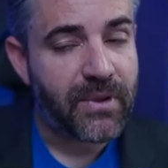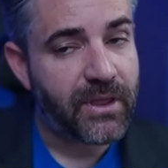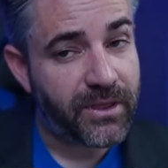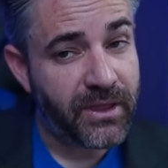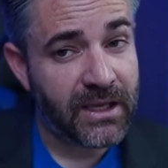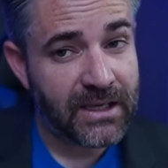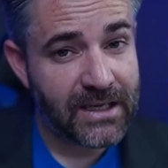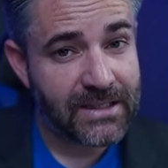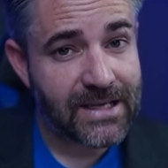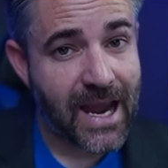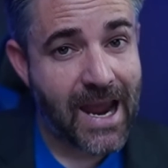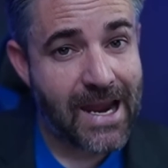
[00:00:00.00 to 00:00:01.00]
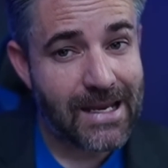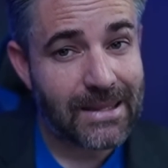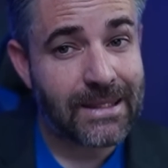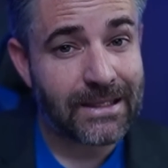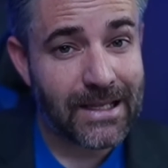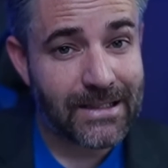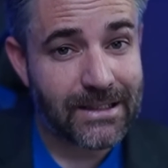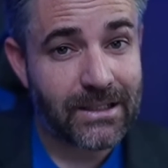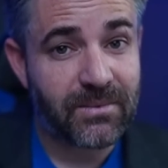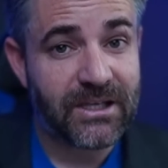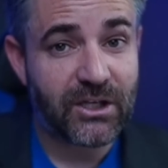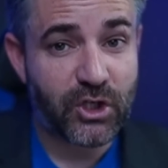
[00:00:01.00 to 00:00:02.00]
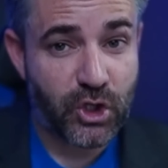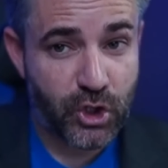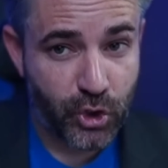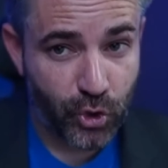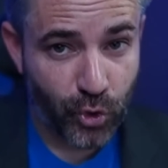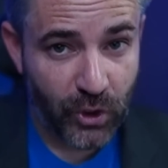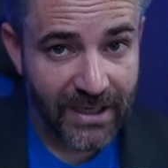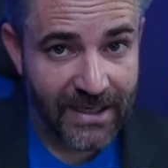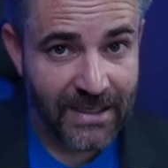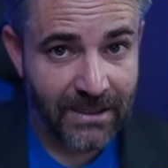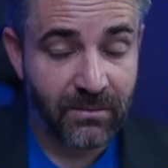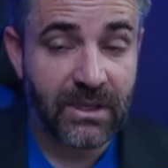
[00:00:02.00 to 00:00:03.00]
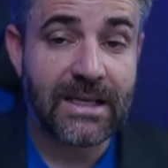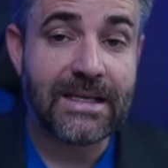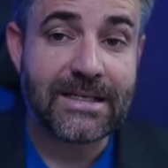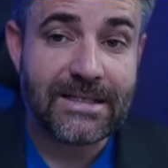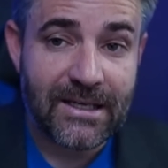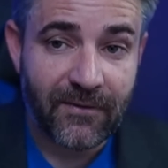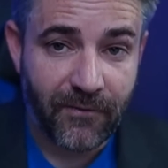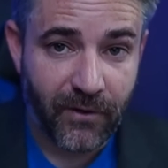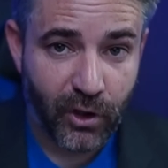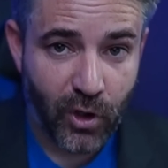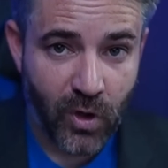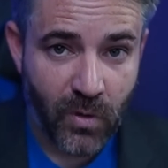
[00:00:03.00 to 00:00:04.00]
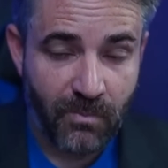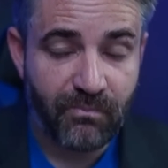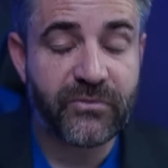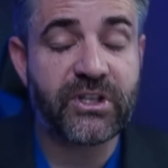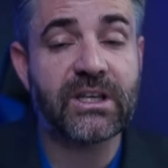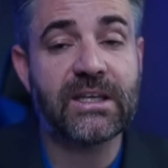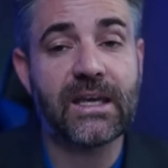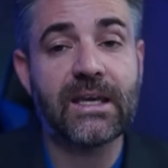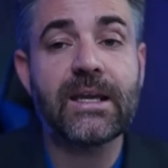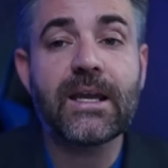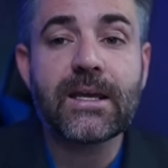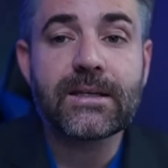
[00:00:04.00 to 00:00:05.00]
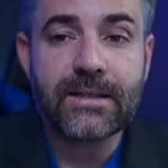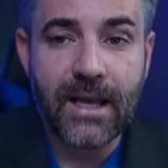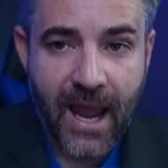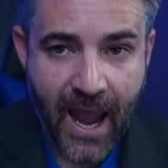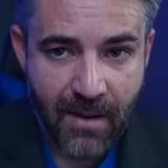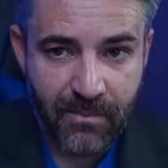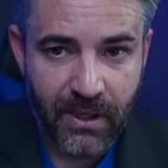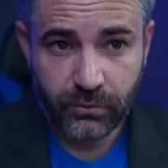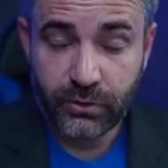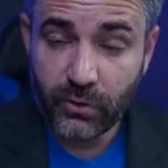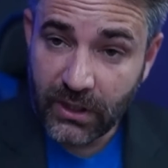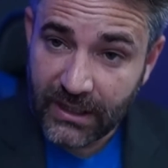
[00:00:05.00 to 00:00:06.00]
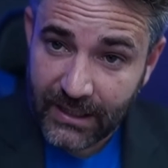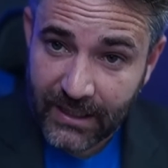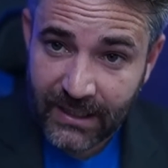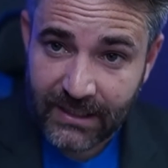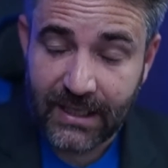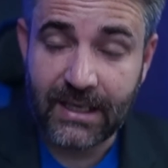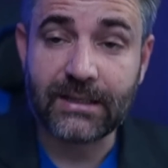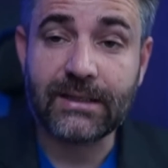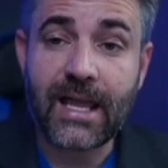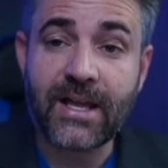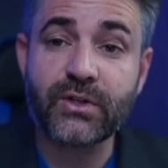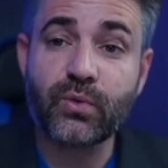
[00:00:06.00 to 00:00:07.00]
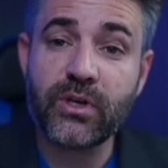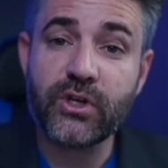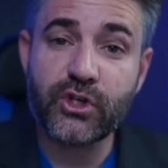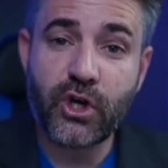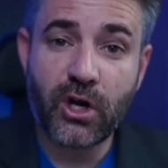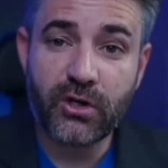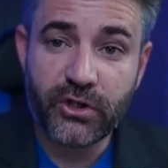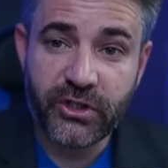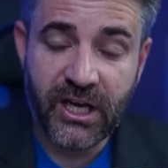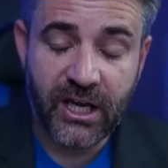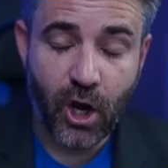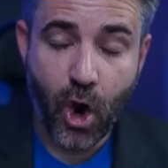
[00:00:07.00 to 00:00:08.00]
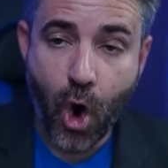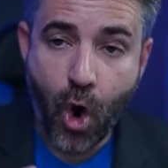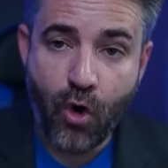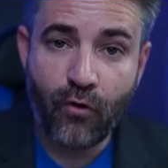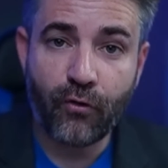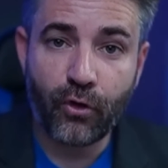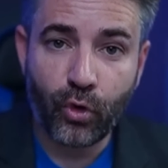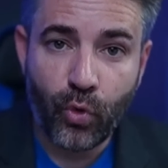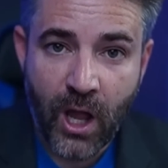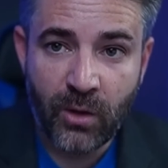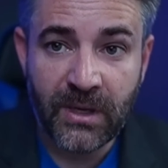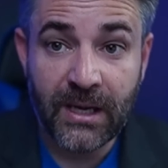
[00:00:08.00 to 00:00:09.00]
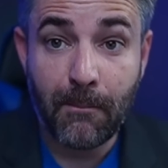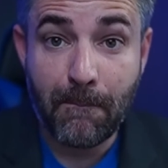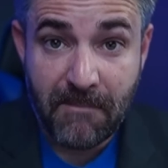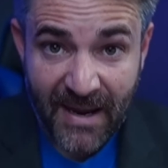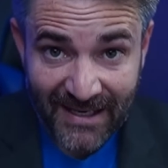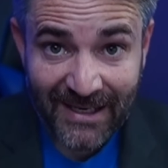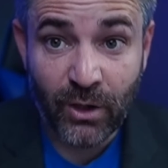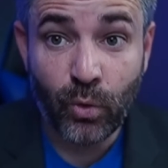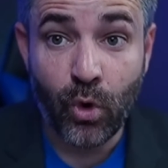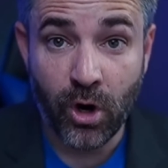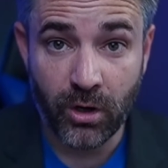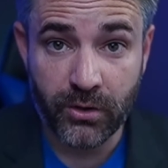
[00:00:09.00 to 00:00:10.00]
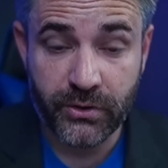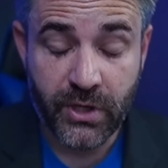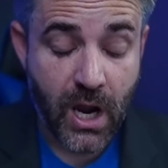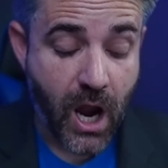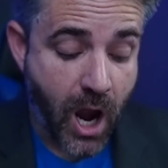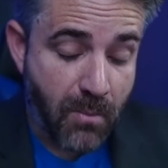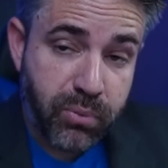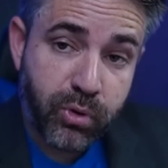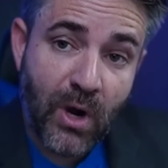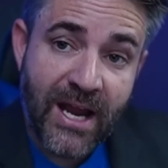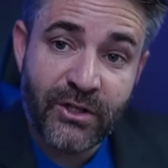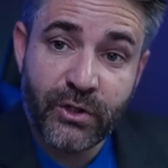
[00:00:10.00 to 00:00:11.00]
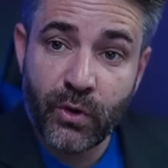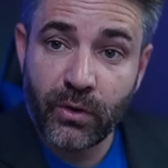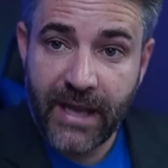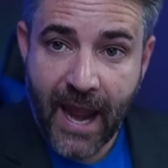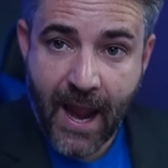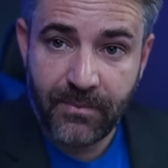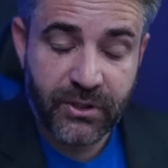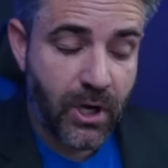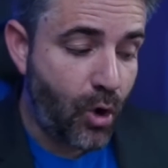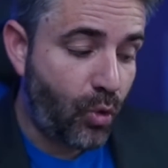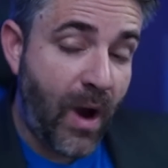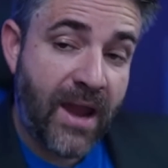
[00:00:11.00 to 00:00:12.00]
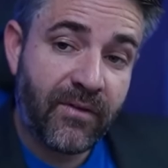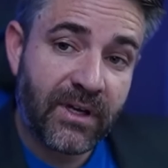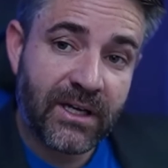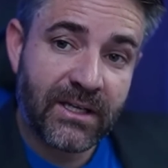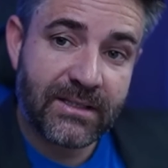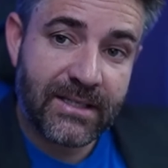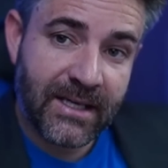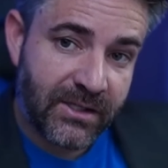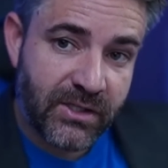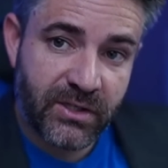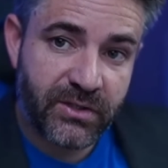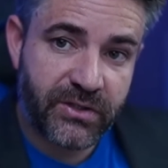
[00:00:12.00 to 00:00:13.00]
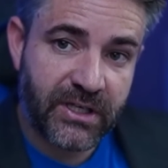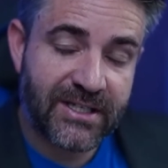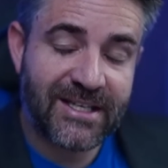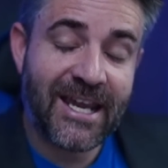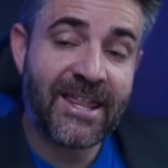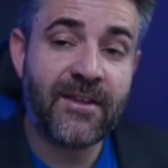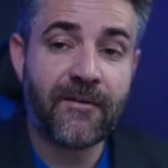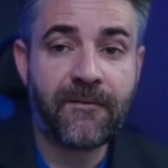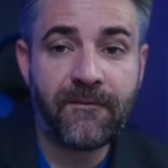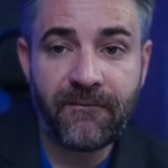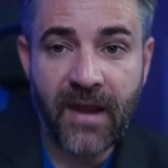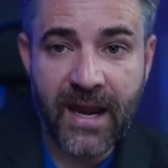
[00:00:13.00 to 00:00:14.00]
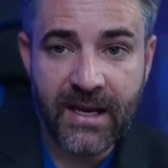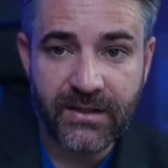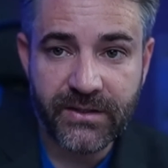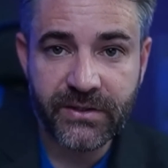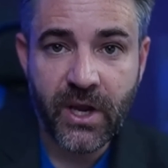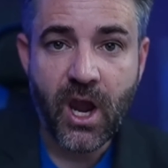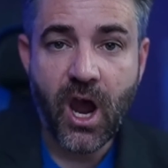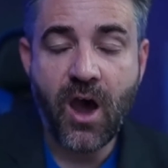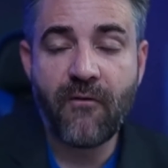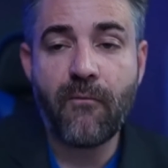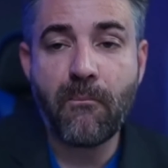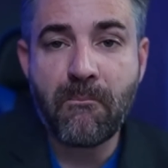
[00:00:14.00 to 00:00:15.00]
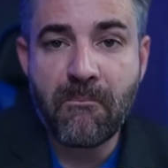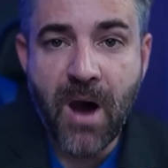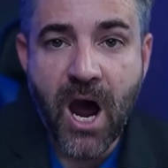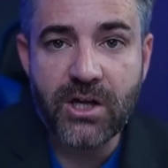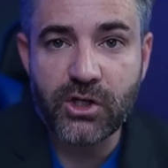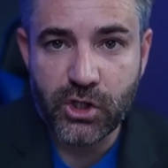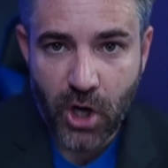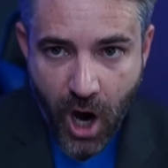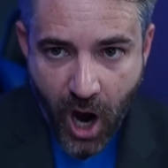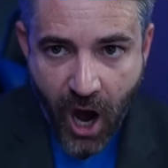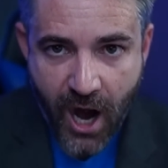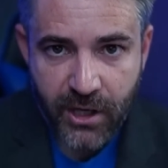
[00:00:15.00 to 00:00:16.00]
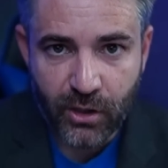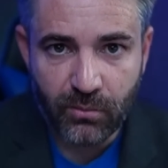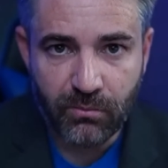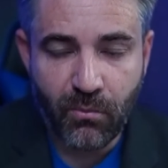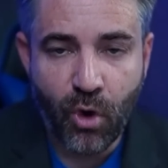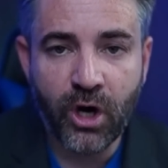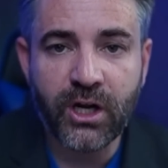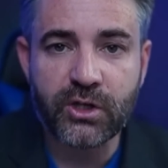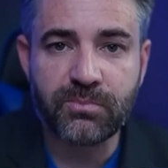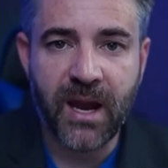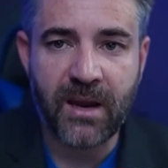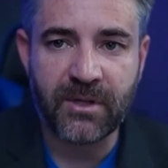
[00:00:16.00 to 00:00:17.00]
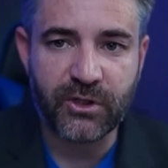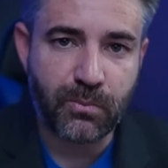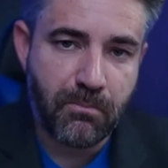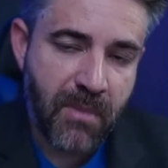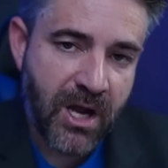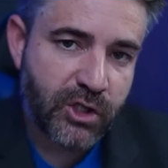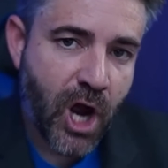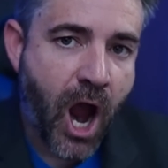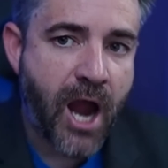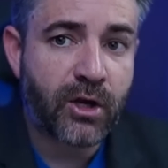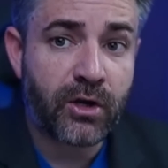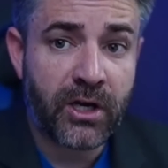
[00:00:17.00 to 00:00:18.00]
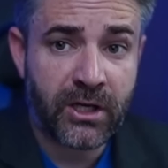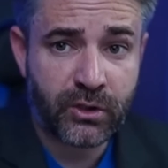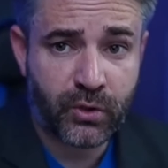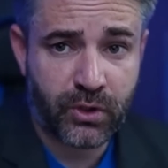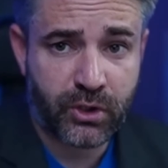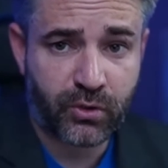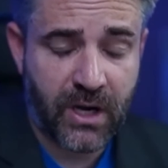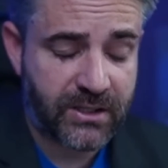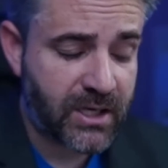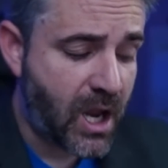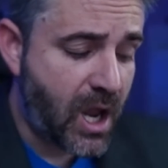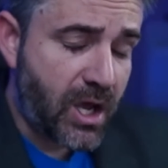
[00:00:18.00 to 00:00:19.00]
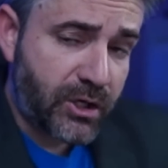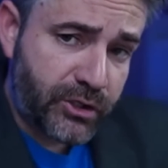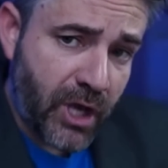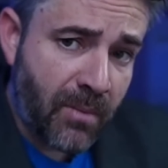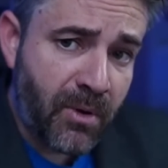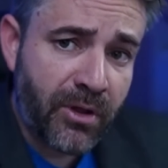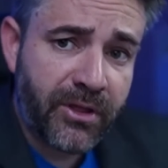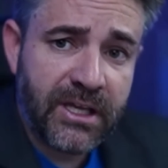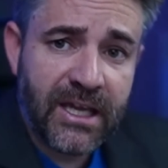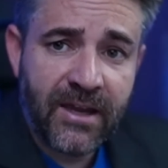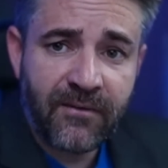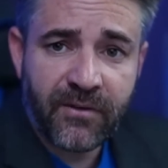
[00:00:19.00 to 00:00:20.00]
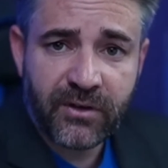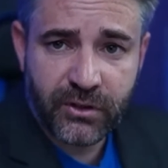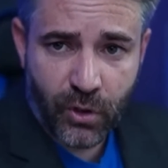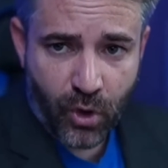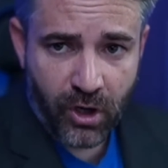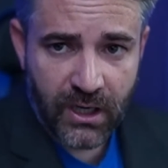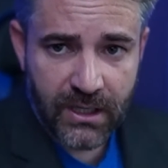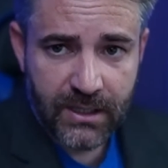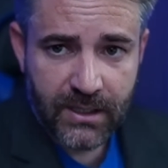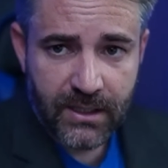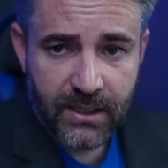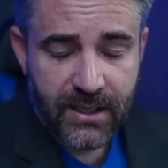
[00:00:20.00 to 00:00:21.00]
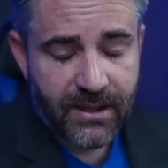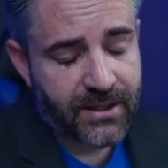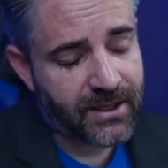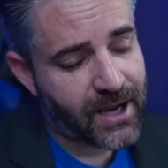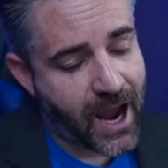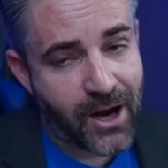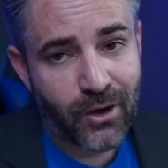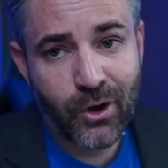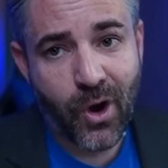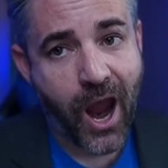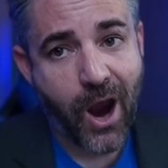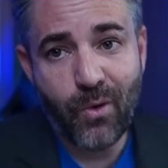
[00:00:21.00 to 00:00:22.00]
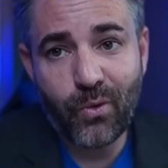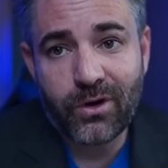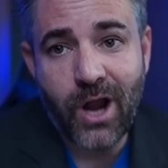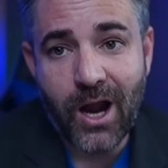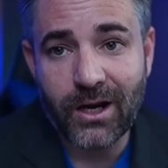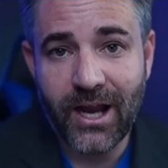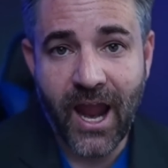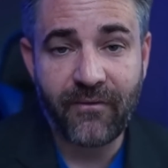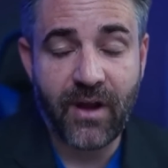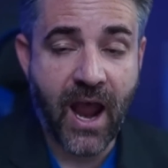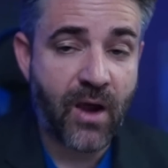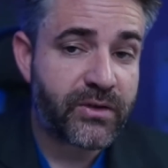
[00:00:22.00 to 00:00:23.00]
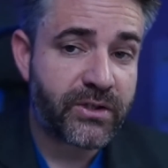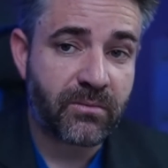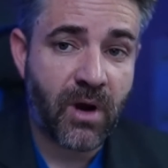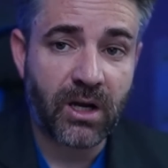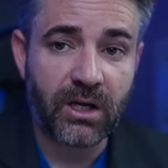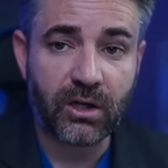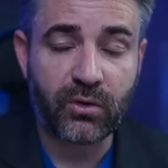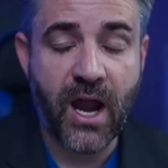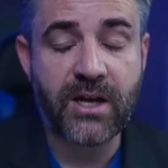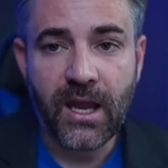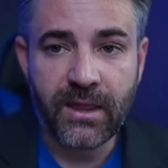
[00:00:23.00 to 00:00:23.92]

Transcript: The thing is, I think that's gonna be extremely difficult to get to happen. So again, unless we start seeing overwhelming bidding wars, appraisal gaps, waiving contingencies in the face of much higher mortgage payments, much higher interest rates, double the inventory, then I don't know how we're not going to have a housing market crash.